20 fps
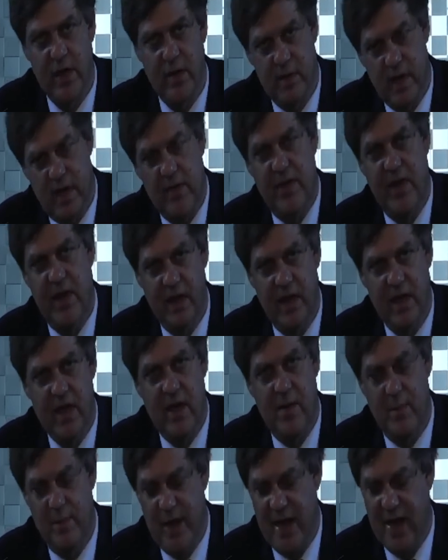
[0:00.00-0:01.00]
I think, come
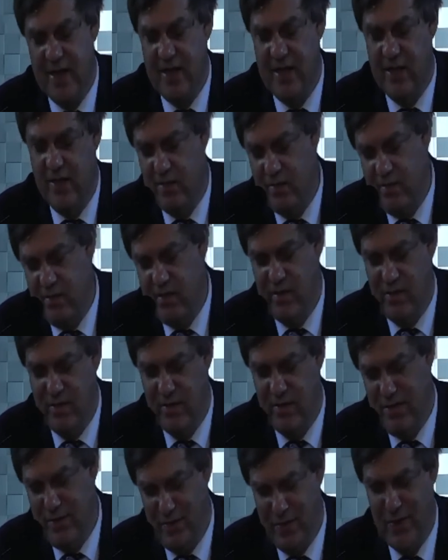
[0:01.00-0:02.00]
back to
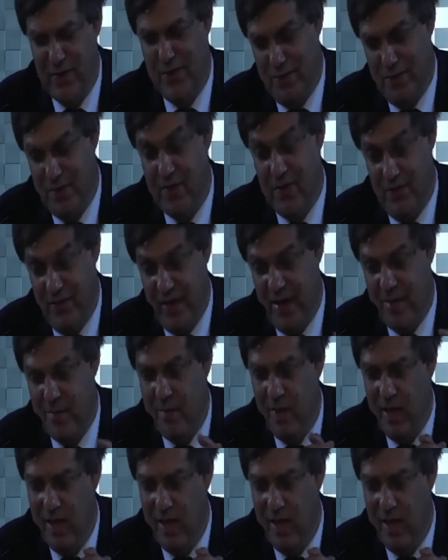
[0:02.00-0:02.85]
them.